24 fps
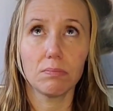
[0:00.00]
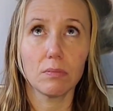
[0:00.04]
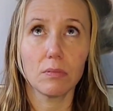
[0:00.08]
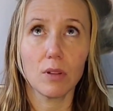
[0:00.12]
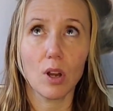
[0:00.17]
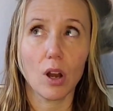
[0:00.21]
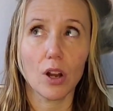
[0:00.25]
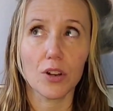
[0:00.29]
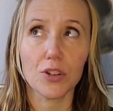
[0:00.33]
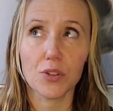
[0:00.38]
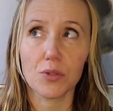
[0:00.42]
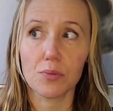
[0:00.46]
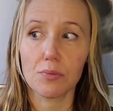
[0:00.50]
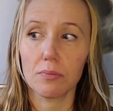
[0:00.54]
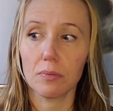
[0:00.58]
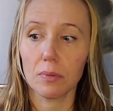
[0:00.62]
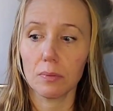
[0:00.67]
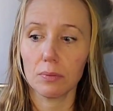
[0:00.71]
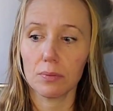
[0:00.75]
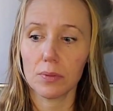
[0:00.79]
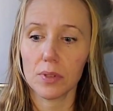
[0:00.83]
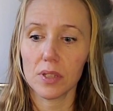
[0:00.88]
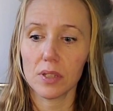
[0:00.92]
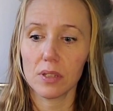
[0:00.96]
Gosh,
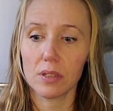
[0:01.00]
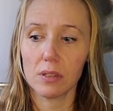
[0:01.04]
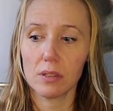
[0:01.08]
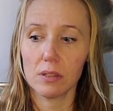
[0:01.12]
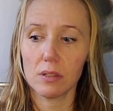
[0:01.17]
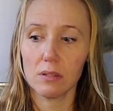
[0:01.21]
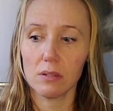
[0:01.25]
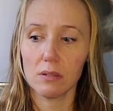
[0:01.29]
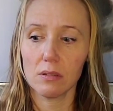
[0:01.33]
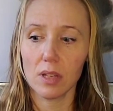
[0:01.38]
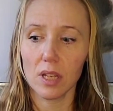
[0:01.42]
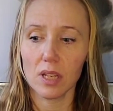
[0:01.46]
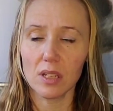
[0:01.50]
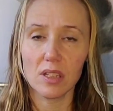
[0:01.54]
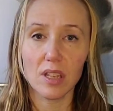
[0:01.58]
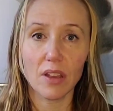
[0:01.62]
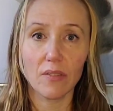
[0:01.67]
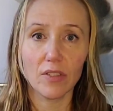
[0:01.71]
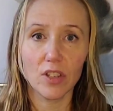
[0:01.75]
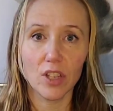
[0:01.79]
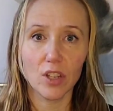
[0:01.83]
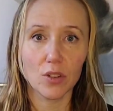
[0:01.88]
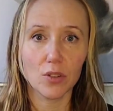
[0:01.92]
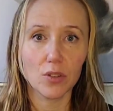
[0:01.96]
6
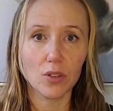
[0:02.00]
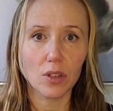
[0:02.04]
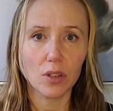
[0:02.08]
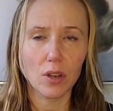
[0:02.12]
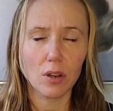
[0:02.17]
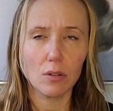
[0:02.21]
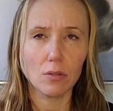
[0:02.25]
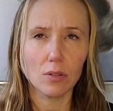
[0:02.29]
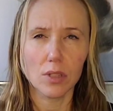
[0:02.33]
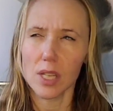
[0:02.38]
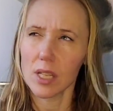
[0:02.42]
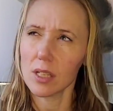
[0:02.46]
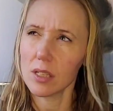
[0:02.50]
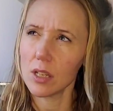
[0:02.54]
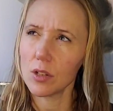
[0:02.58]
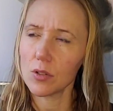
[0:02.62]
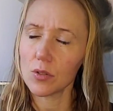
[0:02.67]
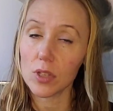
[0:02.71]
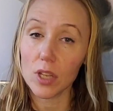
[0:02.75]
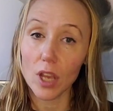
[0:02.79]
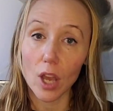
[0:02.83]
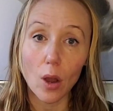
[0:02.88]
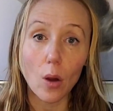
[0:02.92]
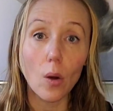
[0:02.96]
years
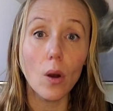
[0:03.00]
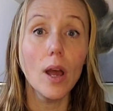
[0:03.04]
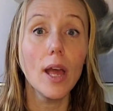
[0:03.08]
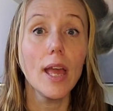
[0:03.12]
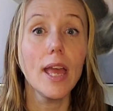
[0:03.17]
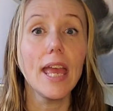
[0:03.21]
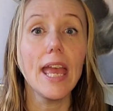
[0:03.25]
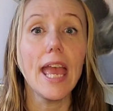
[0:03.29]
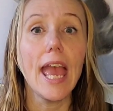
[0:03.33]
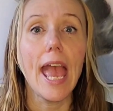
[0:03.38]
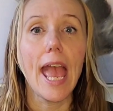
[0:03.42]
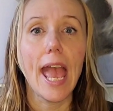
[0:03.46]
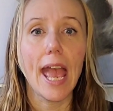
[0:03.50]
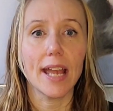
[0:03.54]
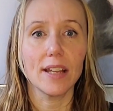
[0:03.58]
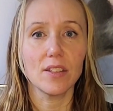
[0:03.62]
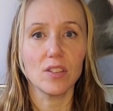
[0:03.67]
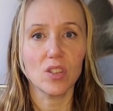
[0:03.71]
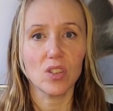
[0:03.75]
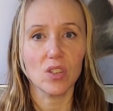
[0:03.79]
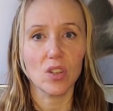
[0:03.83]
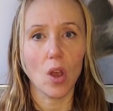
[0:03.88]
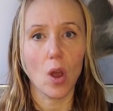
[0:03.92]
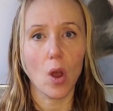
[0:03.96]
ago.
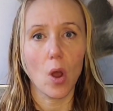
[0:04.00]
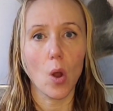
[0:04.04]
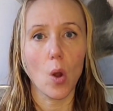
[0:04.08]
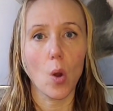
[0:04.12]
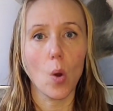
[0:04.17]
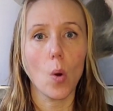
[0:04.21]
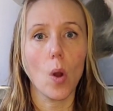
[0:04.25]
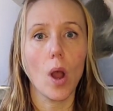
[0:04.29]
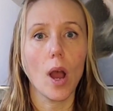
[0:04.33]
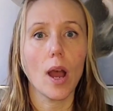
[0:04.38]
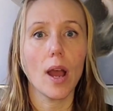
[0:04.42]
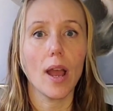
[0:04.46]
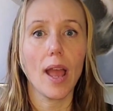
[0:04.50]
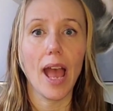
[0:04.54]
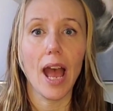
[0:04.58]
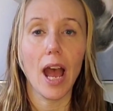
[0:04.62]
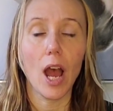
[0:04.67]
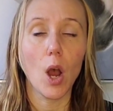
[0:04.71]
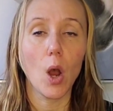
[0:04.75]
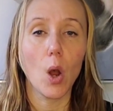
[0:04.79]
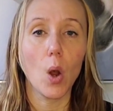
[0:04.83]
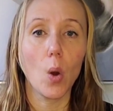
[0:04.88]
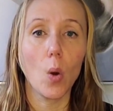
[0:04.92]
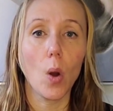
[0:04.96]
And so
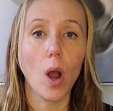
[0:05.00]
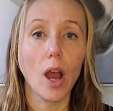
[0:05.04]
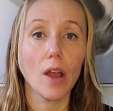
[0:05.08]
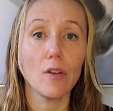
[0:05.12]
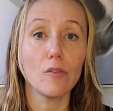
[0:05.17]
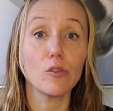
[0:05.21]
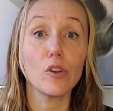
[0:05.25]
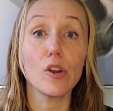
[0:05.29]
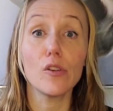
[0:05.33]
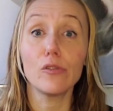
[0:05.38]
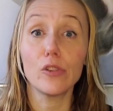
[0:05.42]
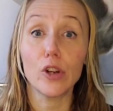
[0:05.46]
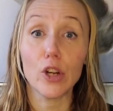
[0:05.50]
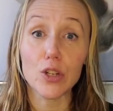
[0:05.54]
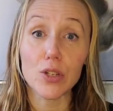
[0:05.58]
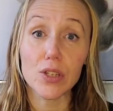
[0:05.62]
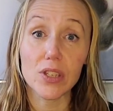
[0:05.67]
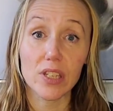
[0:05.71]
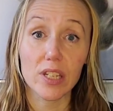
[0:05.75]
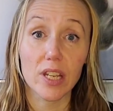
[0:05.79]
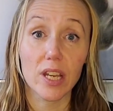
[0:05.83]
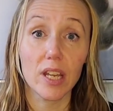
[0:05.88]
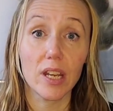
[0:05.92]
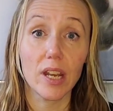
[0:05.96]
how I've
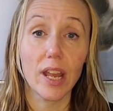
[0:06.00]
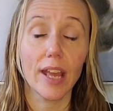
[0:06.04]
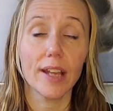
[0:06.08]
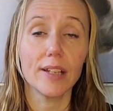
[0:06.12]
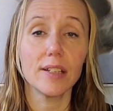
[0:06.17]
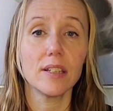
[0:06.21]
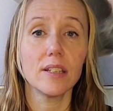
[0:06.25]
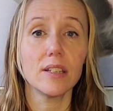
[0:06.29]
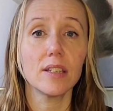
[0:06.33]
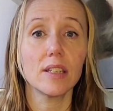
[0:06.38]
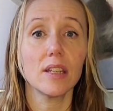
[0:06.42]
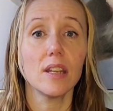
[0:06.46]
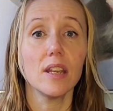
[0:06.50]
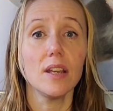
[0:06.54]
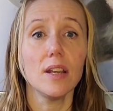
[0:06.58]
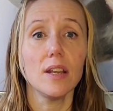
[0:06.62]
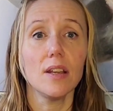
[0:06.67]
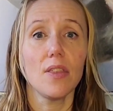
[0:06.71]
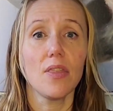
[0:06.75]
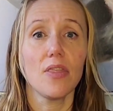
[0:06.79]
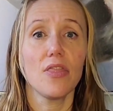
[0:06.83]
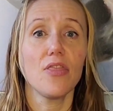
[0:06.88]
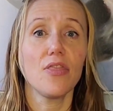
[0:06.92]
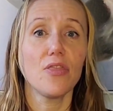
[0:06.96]
reversed it. And
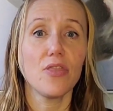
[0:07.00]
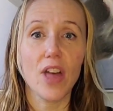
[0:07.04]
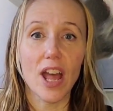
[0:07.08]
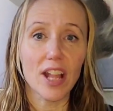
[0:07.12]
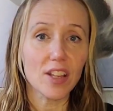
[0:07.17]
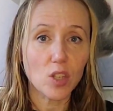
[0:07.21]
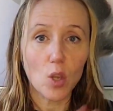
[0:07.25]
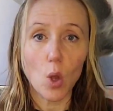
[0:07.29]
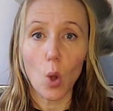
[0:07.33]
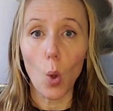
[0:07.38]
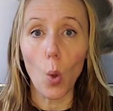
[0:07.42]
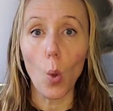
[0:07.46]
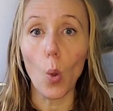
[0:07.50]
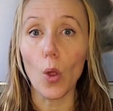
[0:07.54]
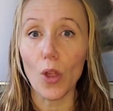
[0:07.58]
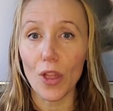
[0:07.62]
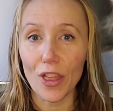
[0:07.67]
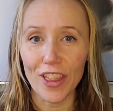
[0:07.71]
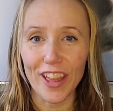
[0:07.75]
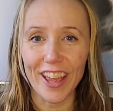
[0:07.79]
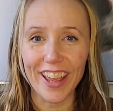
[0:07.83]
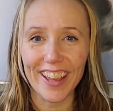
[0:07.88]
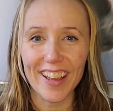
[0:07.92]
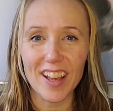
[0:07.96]
that's a whole
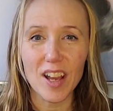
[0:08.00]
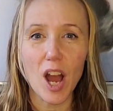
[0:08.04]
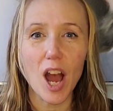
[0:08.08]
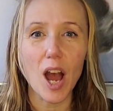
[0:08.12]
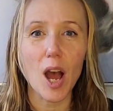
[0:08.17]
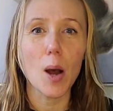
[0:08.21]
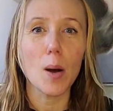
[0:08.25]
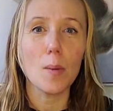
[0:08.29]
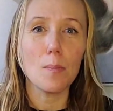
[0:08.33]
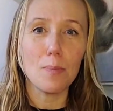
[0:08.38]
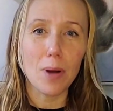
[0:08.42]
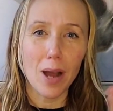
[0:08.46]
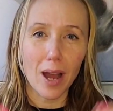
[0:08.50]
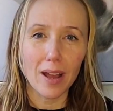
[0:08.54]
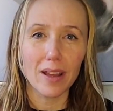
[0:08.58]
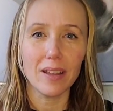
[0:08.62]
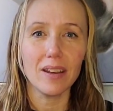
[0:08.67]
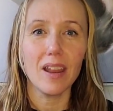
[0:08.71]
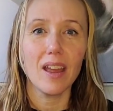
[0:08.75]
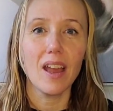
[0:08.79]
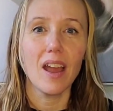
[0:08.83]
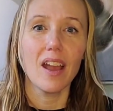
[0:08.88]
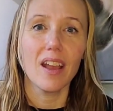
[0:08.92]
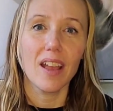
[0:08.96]
thing.
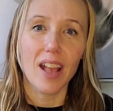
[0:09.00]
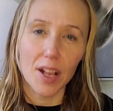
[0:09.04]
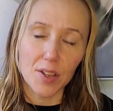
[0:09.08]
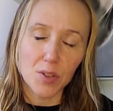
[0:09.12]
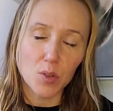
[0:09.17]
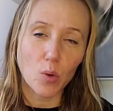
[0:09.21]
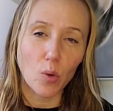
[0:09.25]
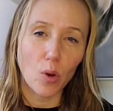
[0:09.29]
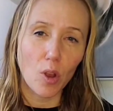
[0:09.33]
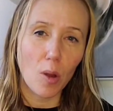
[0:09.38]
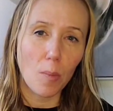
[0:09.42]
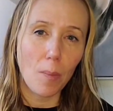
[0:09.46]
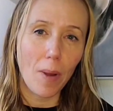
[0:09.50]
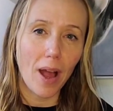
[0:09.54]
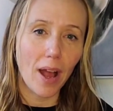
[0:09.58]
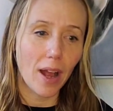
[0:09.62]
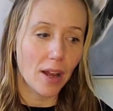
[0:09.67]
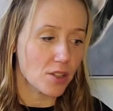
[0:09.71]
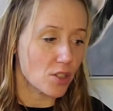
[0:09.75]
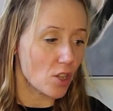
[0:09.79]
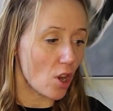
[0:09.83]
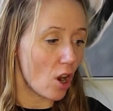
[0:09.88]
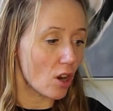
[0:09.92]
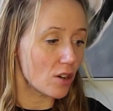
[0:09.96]
But castor oil
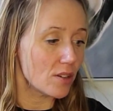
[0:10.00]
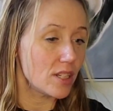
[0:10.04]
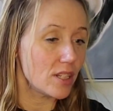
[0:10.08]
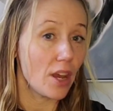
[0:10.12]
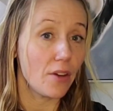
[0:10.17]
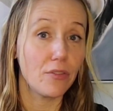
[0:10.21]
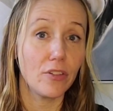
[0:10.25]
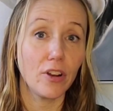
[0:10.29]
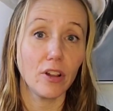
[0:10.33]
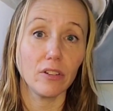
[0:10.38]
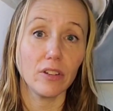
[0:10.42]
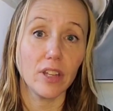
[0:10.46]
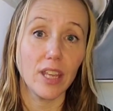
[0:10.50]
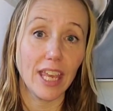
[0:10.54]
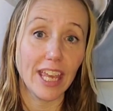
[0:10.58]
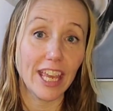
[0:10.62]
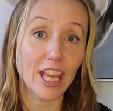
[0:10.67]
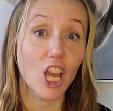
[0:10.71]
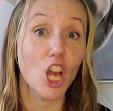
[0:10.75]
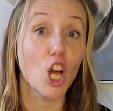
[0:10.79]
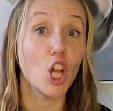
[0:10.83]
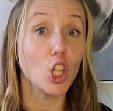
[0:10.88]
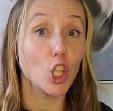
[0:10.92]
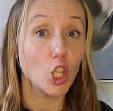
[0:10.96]
packs are definitely
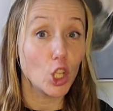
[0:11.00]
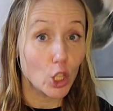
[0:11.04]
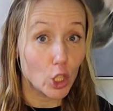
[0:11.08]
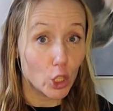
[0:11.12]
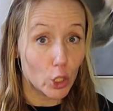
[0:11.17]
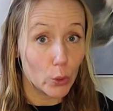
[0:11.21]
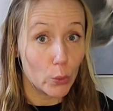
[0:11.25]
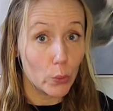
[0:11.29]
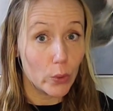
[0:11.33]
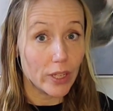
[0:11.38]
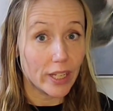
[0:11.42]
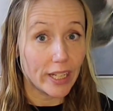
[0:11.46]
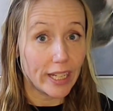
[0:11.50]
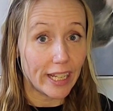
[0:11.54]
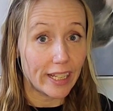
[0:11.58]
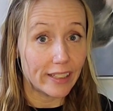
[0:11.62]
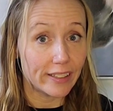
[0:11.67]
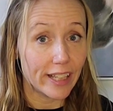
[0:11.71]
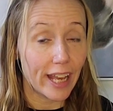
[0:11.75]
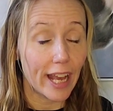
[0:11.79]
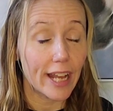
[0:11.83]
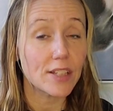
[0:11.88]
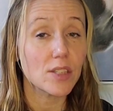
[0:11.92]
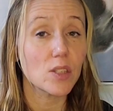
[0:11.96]
included in
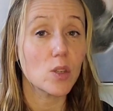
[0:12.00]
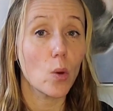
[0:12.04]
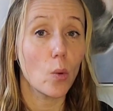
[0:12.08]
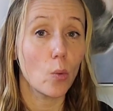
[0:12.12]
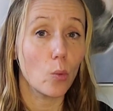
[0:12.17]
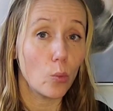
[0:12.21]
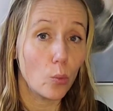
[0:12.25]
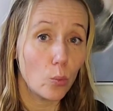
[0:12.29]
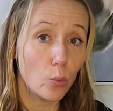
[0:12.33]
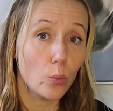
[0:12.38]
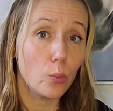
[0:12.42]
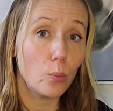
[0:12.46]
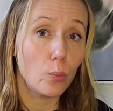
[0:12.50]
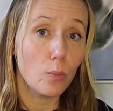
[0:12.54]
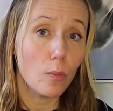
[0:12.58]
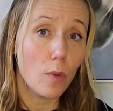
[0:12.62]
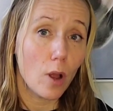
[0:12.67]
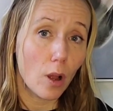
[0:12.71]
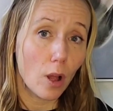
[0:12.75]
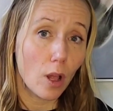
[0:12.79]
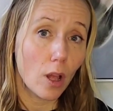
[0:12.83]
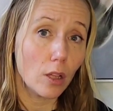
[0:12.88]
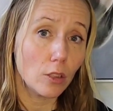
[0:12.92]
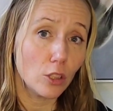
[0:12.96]
that. So
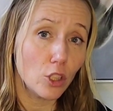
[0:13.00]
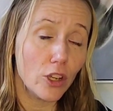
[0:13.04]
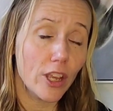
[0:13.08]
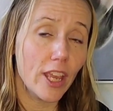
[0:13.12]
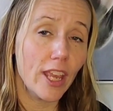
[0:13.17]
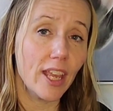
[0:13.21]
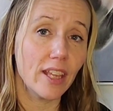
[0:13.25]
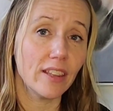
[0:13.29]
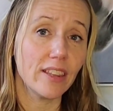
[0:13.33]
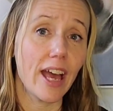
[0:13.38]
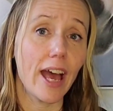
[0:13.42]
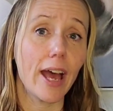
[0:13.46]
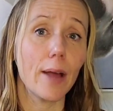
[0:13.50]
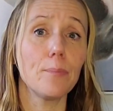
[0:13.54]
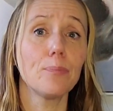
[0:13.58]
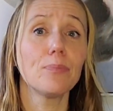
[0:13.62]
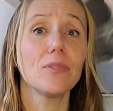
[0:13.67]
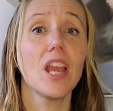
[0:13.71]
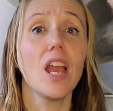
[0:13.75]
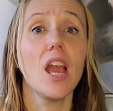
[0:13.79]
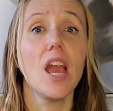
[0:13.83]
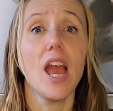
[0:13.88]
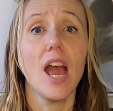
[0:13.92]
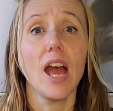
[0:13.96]
looking at that.
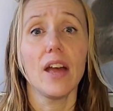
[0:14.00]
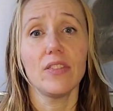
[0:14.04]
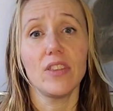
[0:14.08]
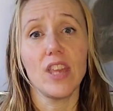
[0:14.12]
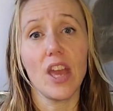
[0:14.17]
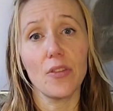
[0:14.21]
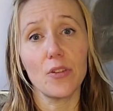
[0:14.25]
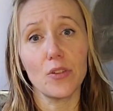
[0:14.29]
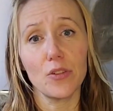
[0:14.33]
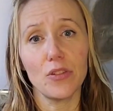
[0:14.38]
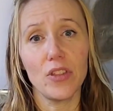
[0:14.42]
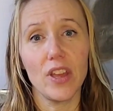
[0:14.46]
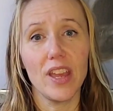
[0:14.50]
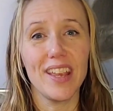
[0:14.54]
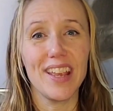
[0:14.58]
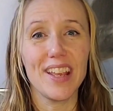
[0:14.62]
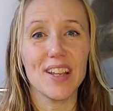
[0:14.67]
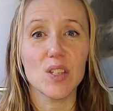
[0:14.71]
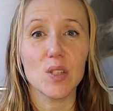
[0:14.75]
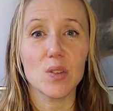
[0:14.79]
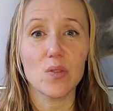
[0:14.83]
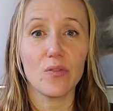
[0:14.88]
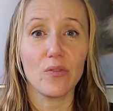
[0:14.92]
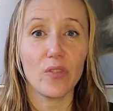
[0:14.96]
The other thing
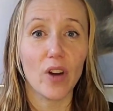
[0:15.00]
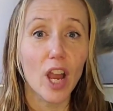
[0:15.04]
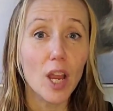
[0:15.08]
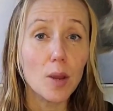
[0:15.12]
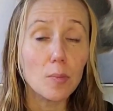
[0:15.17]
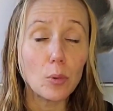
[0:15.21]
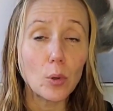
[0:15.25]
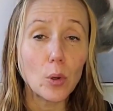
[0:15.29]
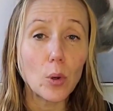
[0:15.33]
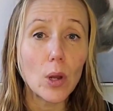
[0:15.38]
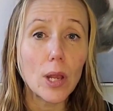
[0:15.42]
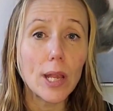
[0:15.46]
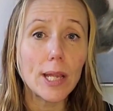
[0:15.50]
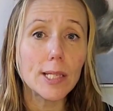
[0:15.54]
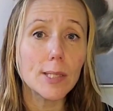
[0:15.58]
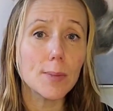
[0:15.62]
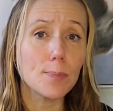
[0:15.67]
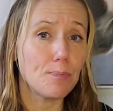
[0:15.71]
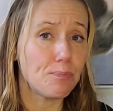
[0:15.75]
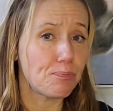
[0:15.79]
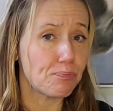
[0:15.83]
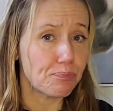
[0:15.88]
is fibroids.